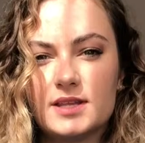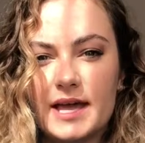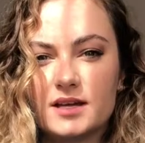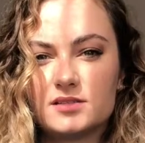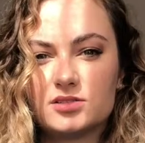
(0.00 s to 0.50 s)

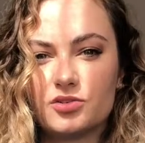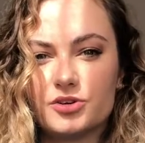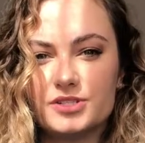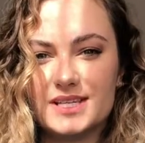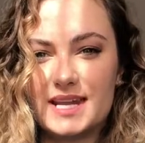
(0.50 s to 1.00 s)
like
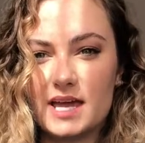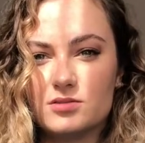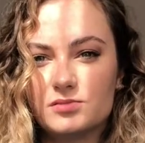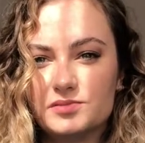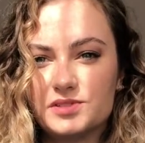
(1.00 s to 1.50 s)
screws and
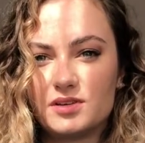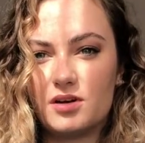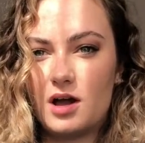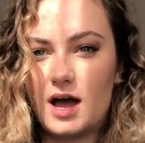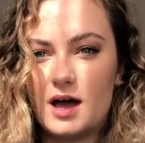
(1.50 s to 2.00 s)
nails
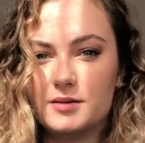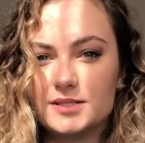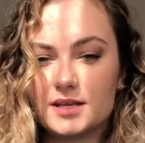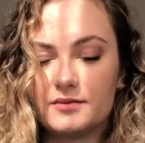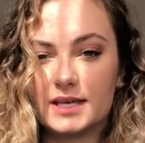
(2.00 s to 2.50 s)

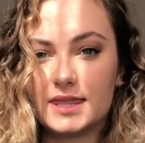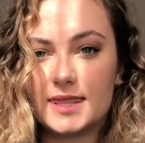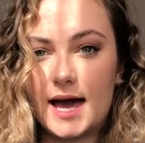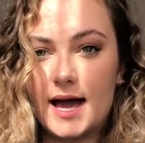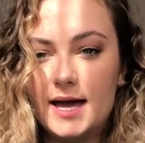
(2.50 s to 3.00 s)
and stuff like
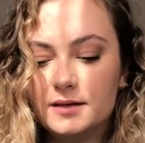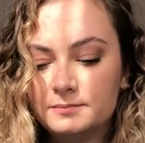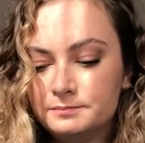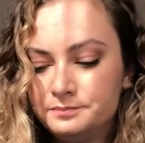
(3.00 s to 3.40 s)
that.